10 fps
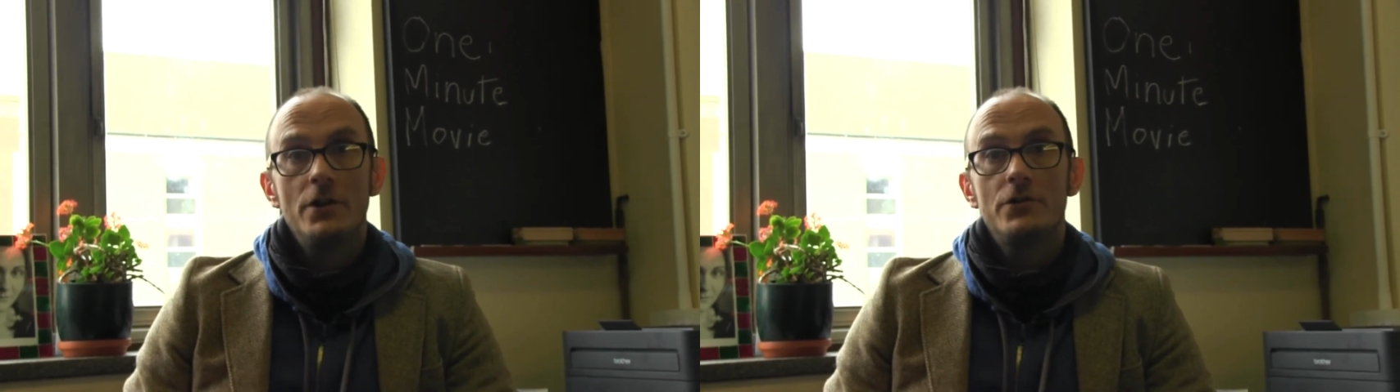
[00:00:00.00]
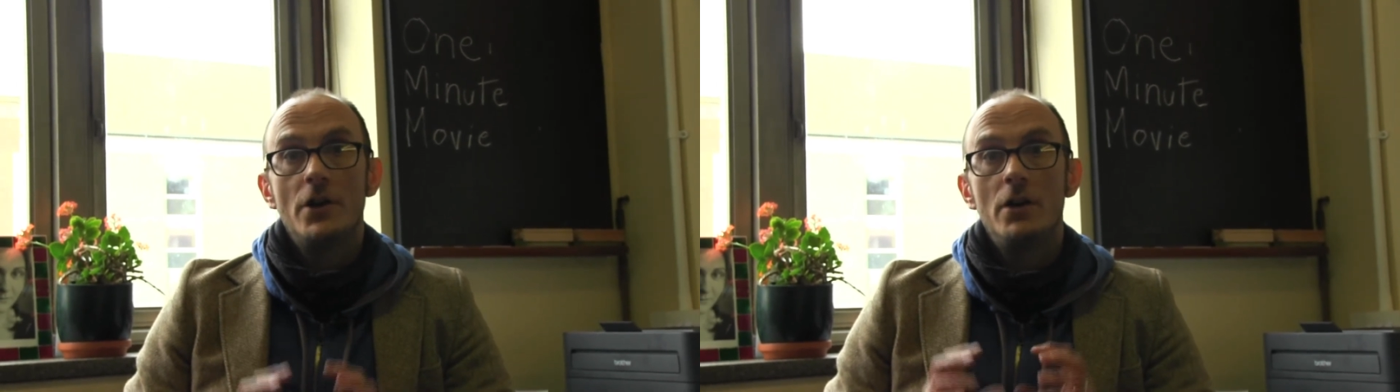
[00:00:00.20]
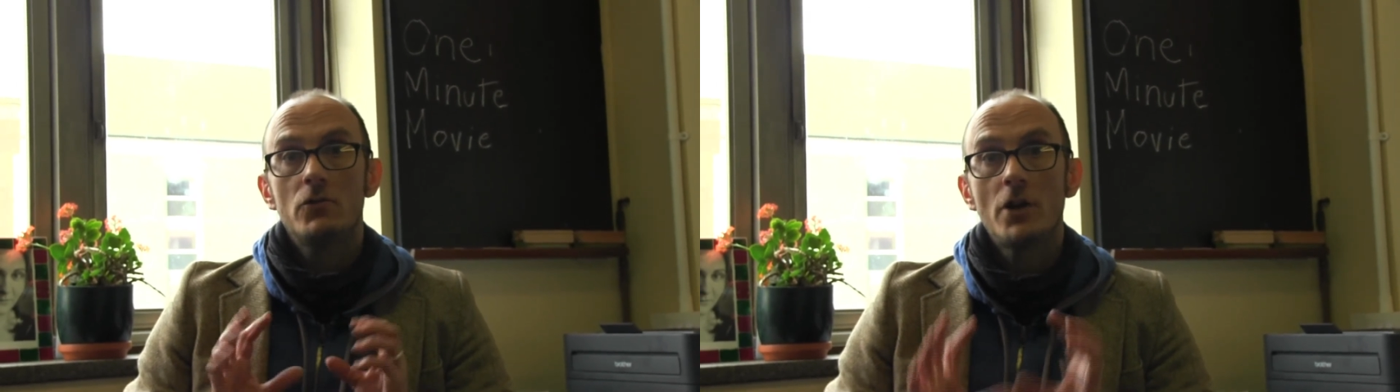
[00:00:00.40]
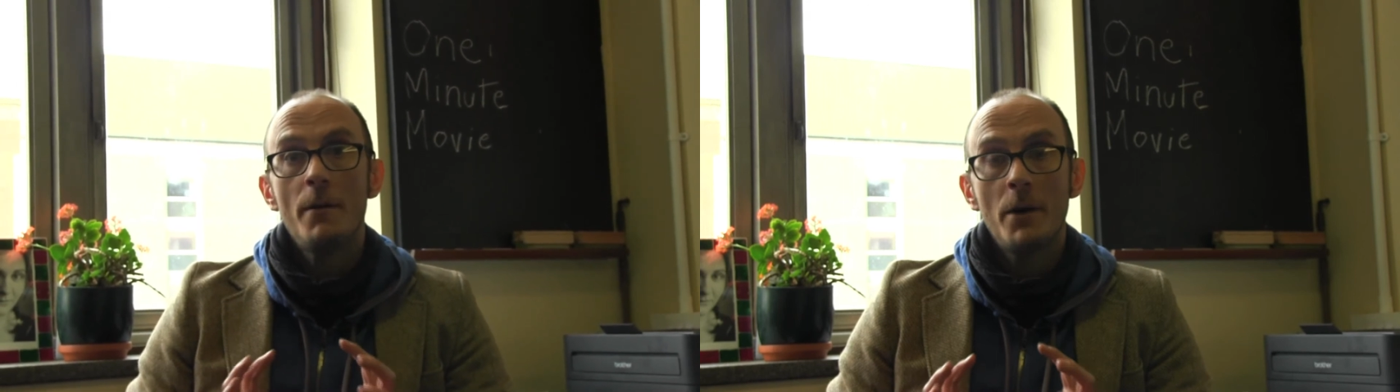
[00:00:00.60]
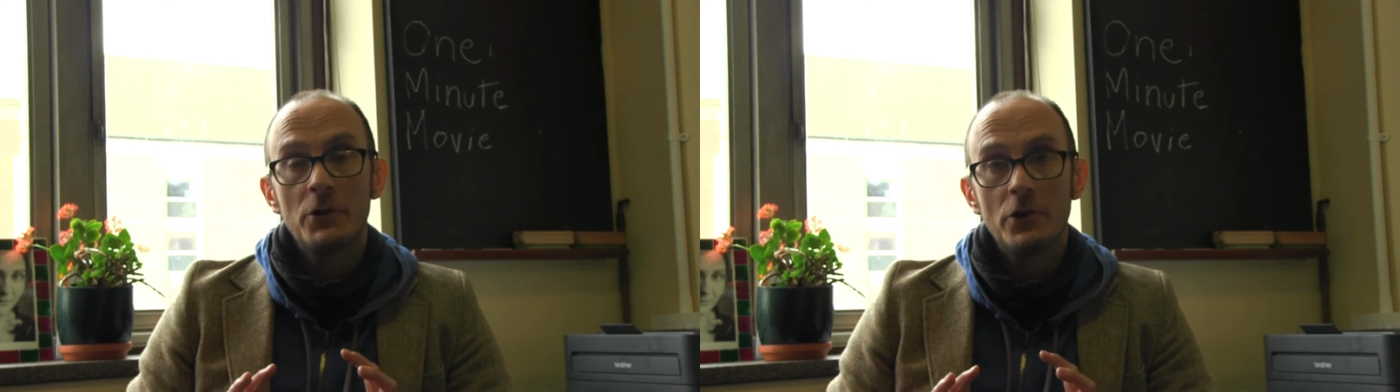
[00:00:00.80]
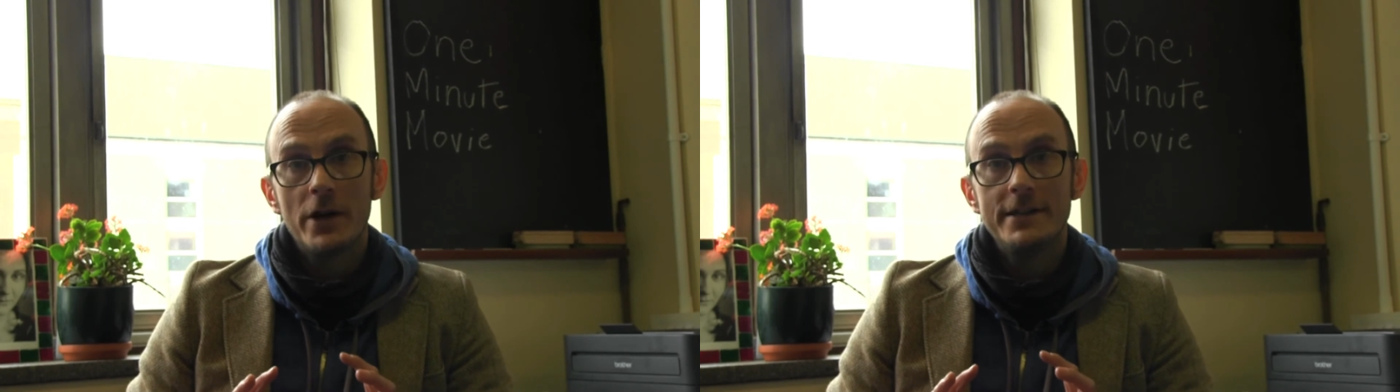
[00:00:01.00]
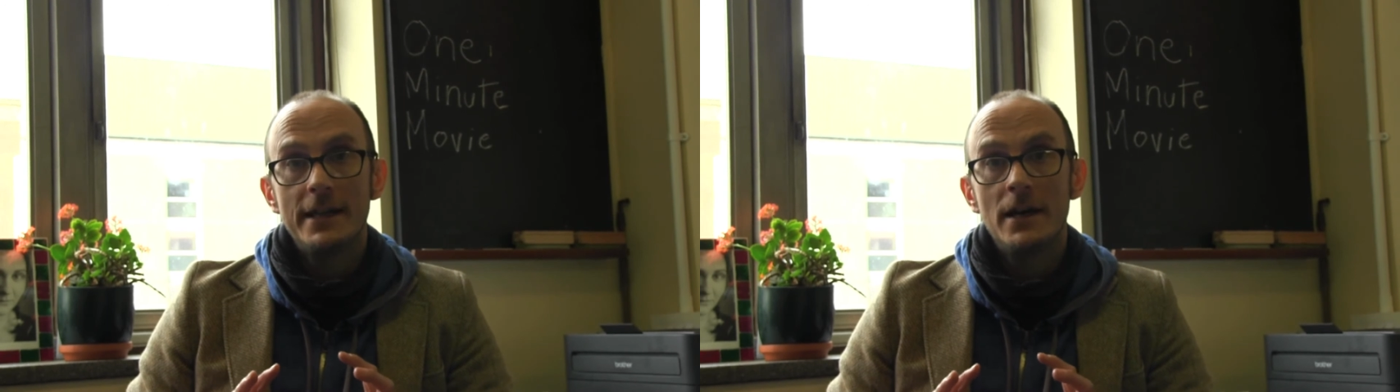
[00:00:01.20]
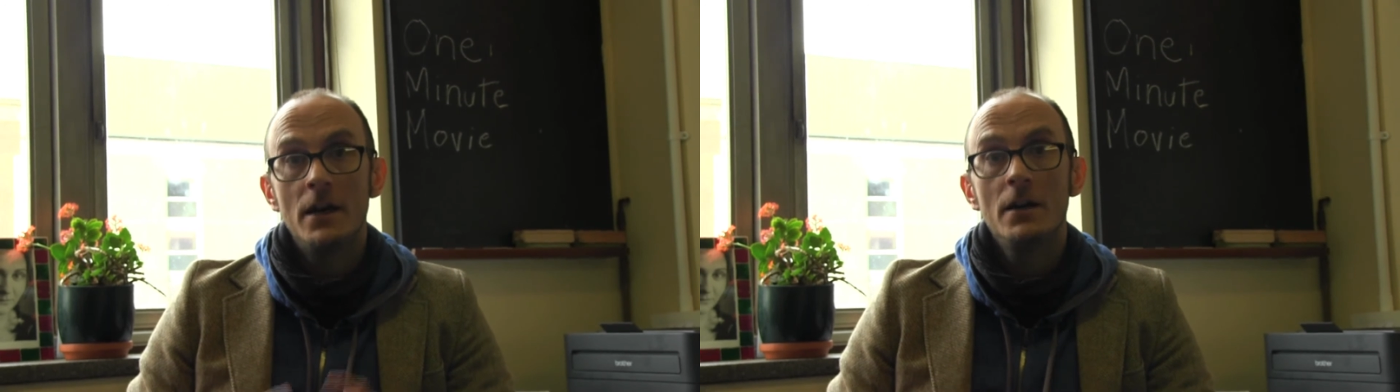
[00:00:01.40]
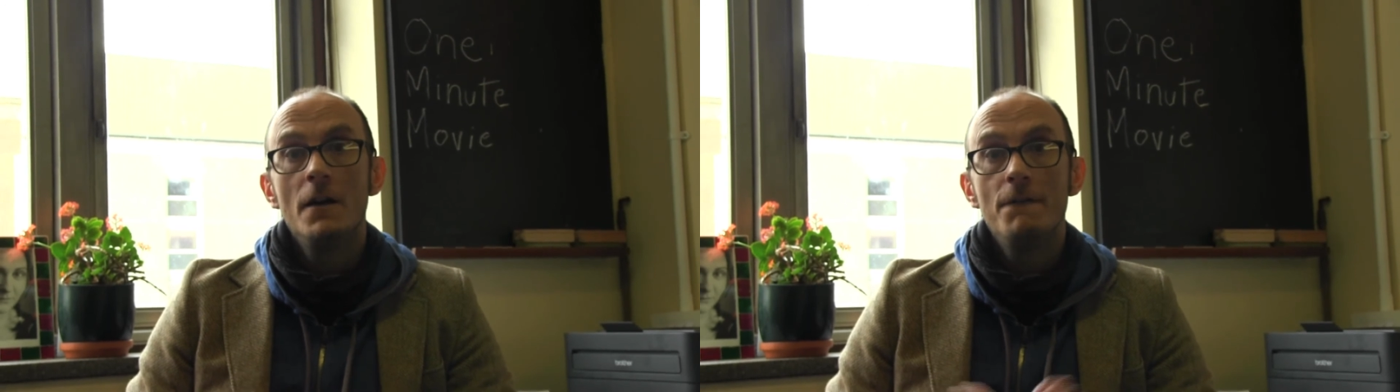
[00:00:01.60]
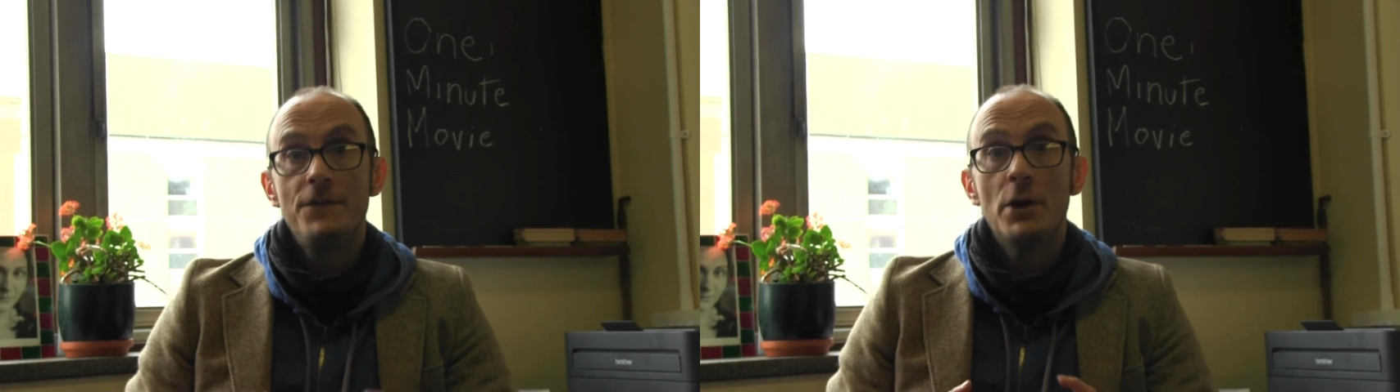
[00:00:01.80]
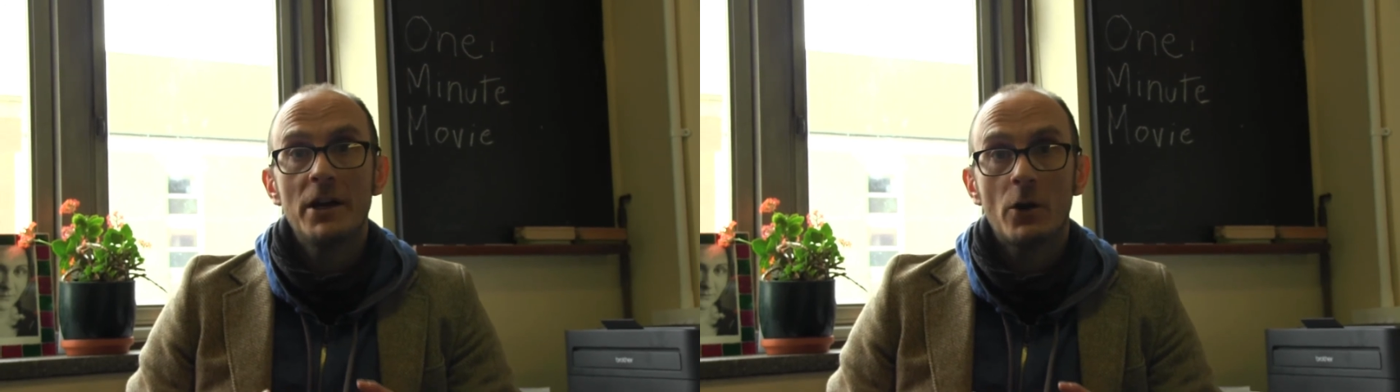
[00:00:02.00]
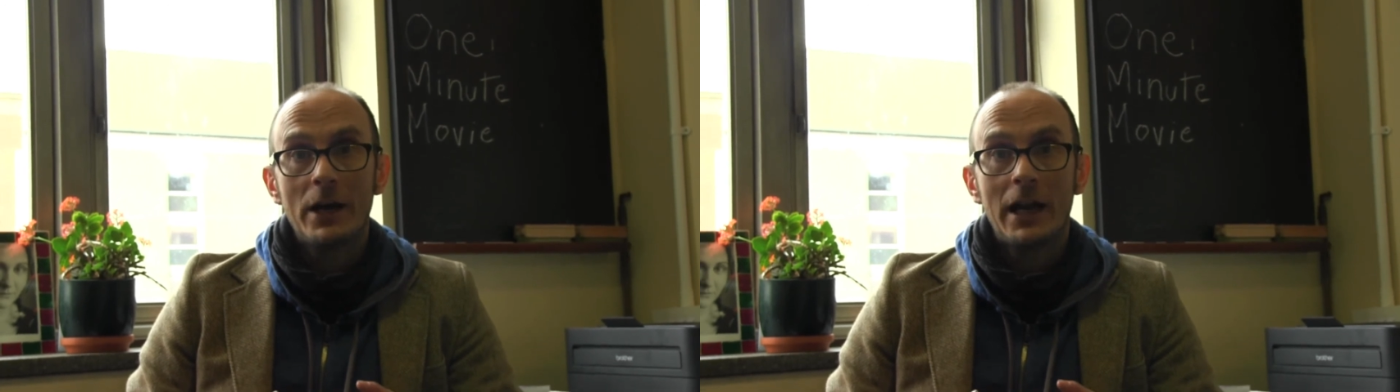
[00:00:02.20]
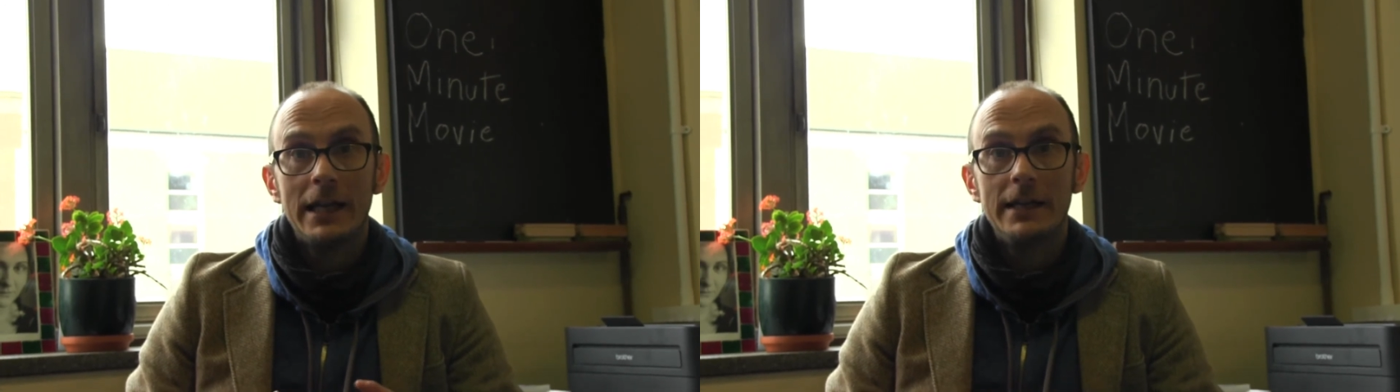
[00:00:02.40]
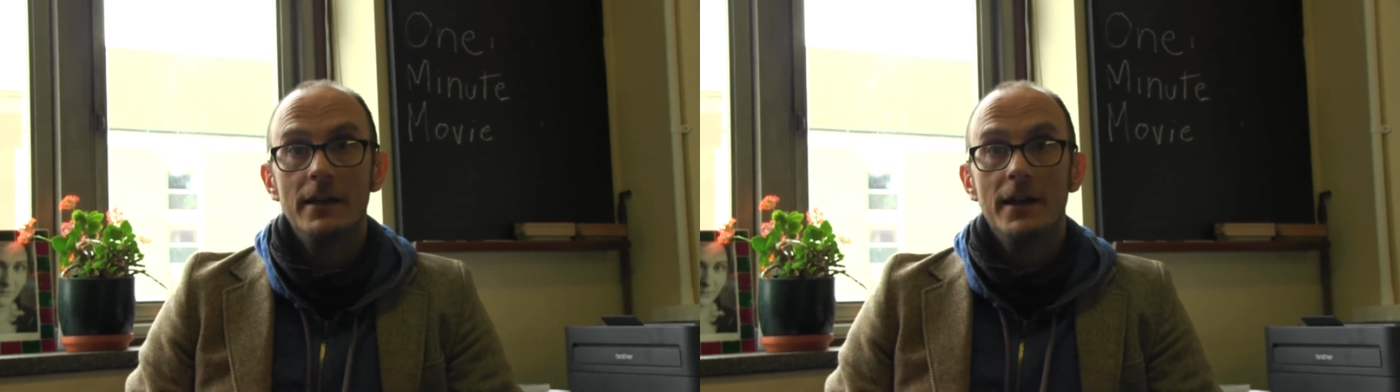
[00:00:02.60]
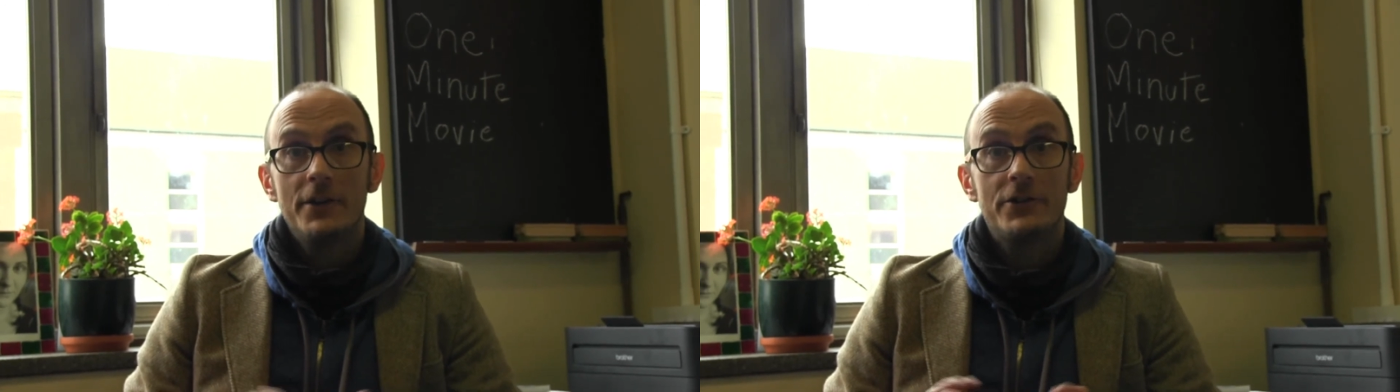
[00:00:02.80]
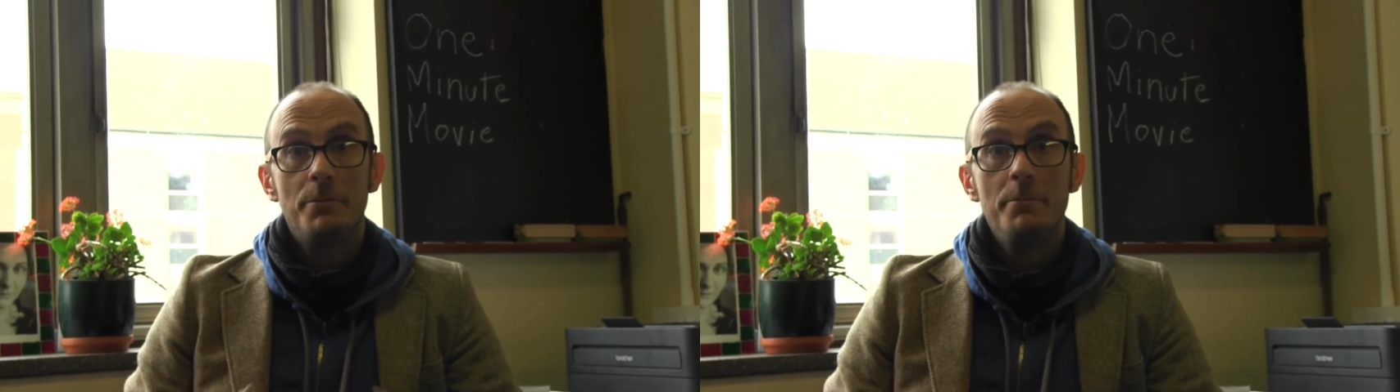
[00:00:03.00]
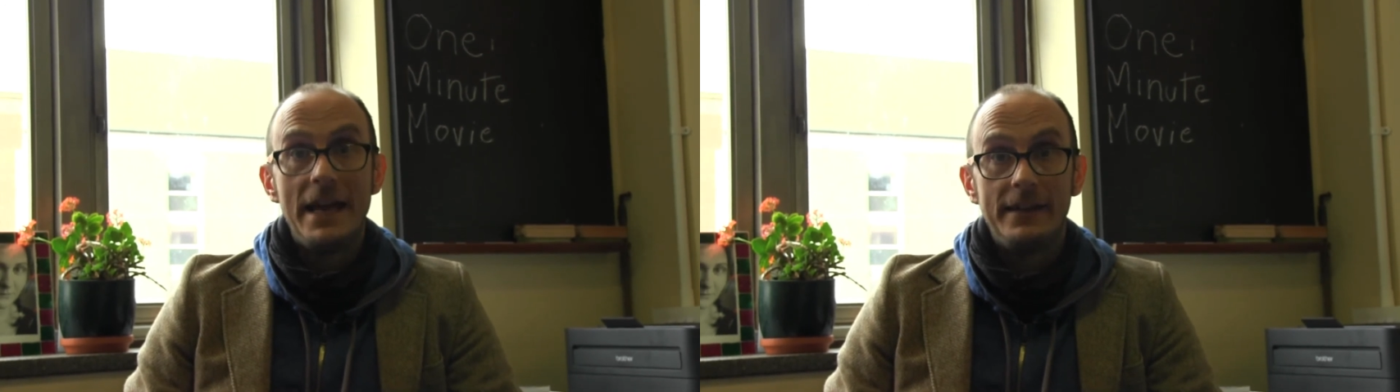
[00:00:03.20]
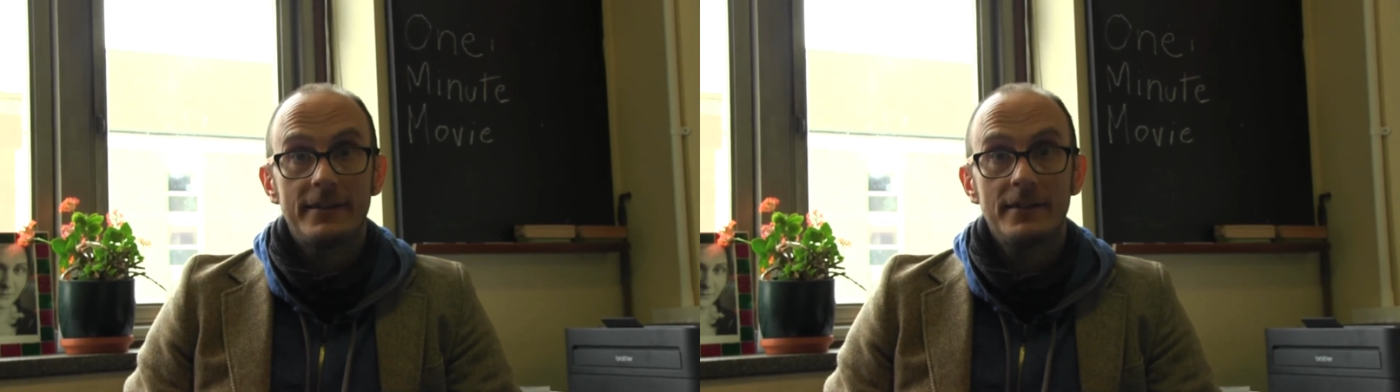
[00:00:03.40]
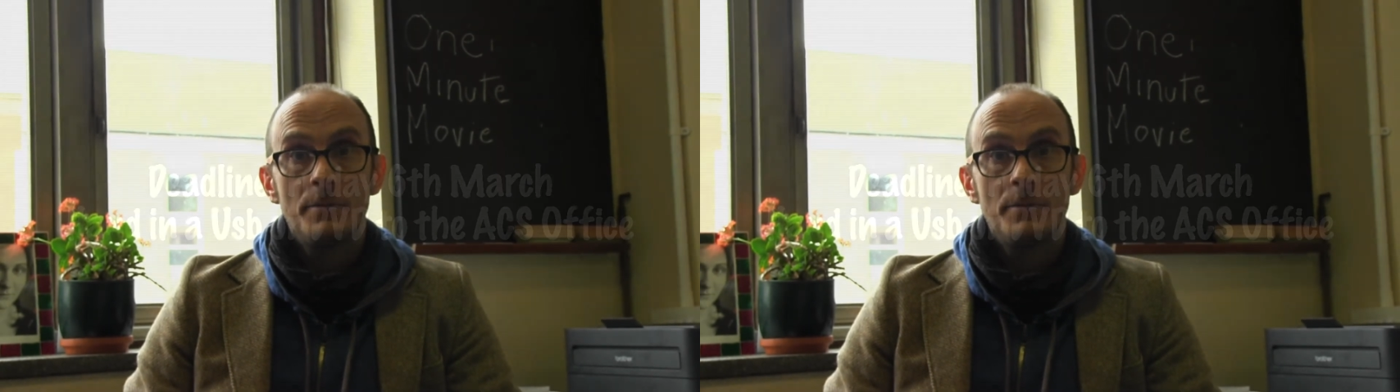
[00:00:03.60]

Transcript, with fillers: So come up with your idea, film it quickly, and submit